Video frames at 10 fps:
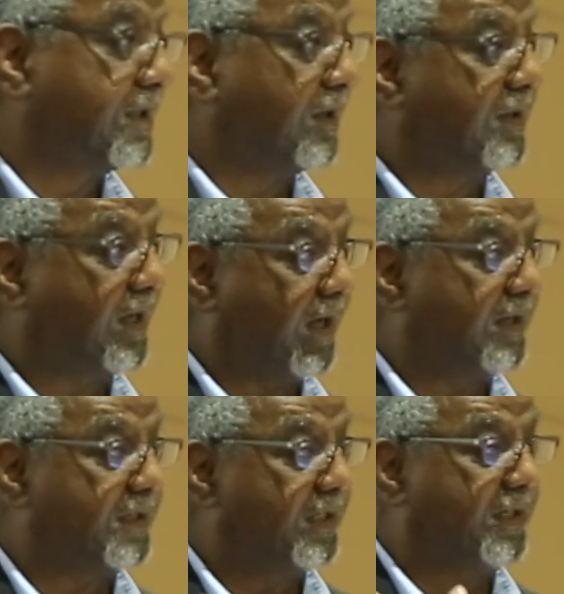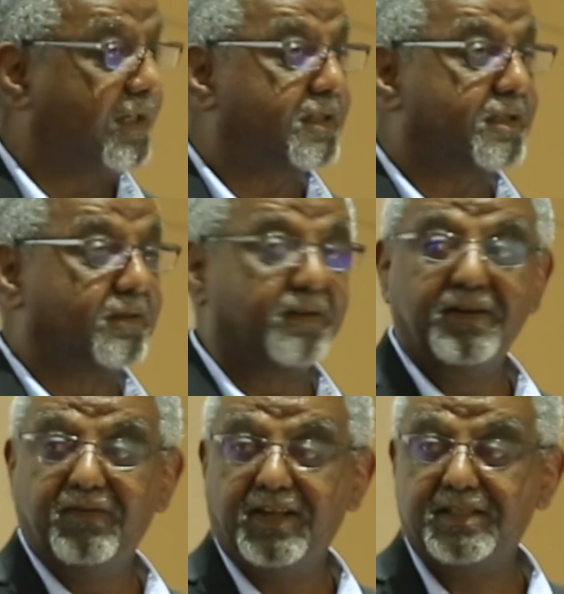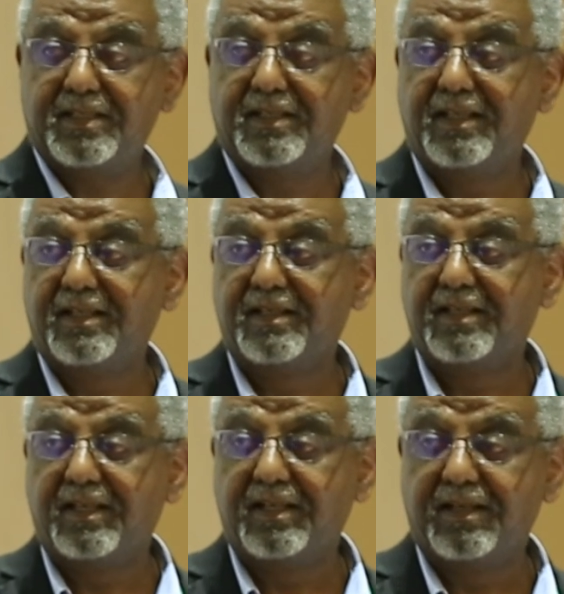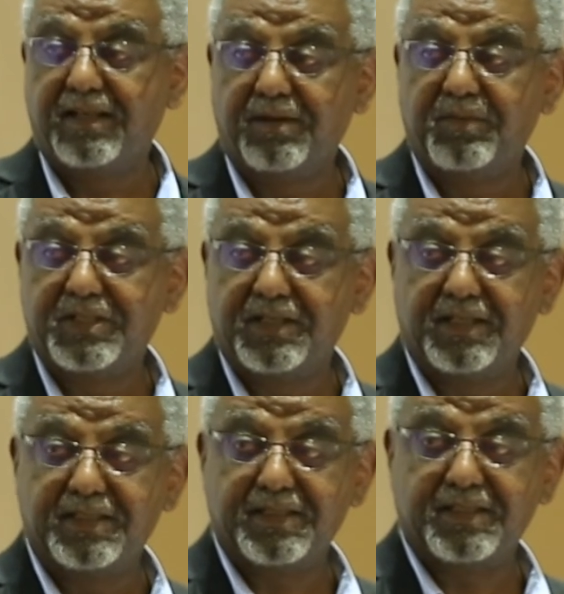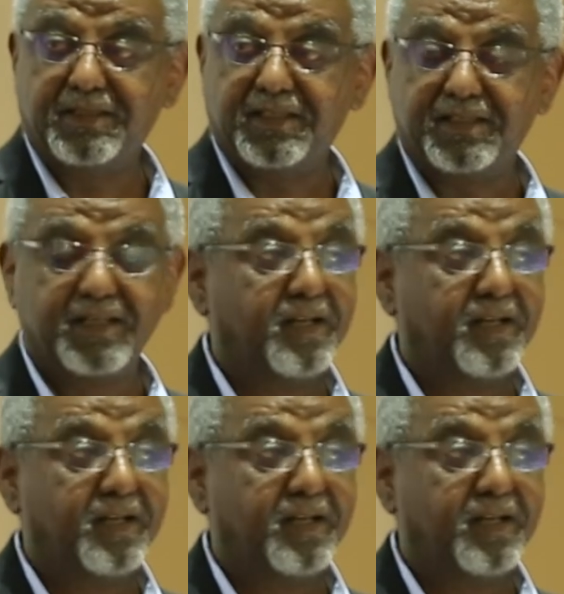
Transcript: So the country needs to invest in materials research.